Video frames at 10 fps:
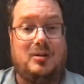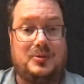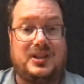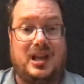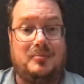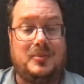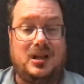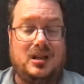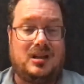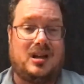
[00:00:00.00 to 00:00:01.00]
them
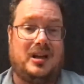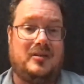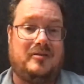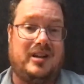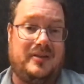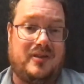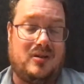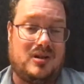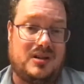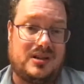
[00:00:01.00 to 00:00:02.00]
kind of really
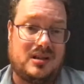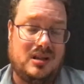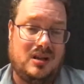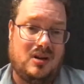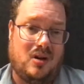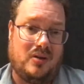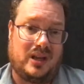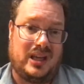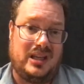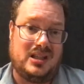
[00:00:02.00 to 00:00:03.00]
focus on the
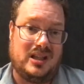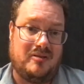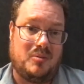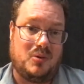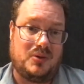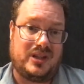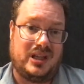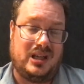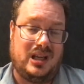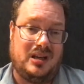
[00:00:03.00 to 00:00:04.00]
key deliverables
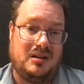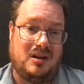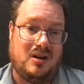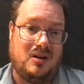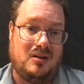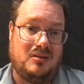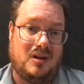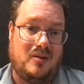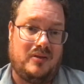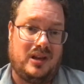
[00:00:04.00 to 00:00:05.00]
in
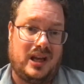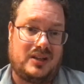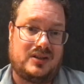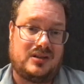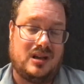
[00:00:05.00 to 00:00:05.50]
over the next